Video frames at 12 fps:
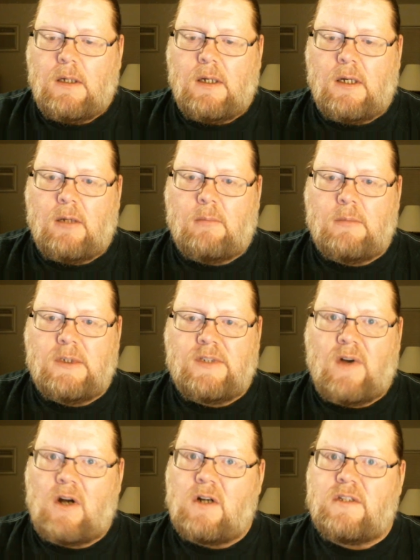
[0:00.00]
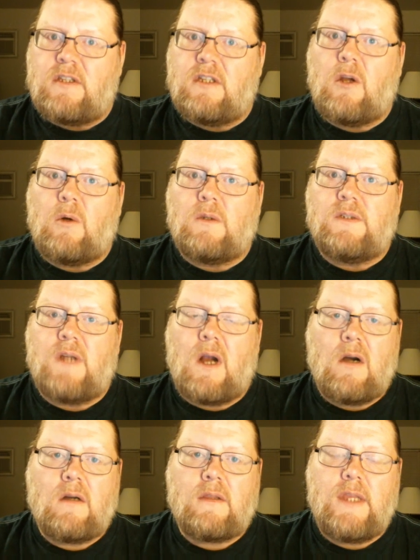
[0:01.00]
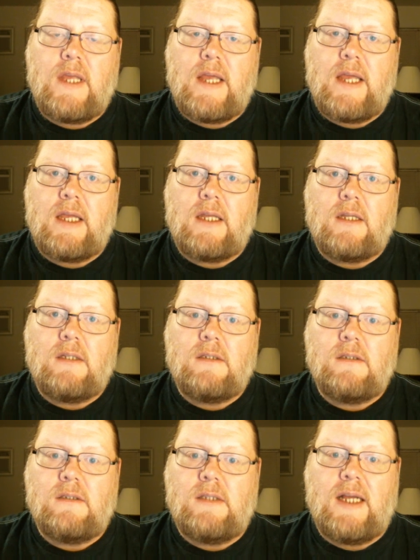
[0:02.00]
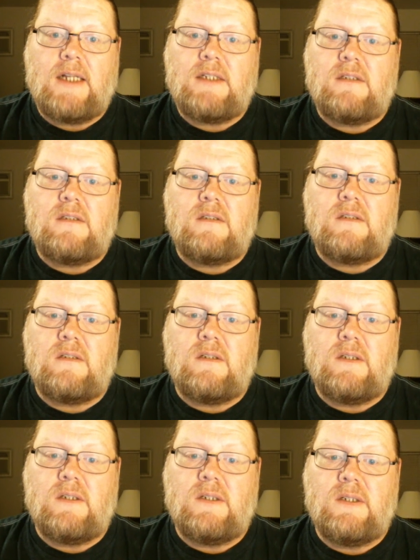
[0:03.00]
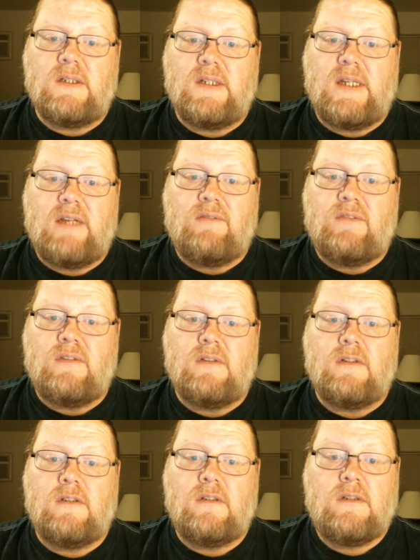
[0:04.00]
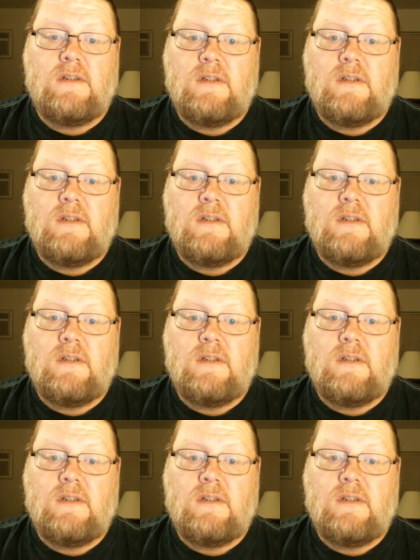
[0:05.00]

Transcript: As far as the Noah's Ark thing, that's even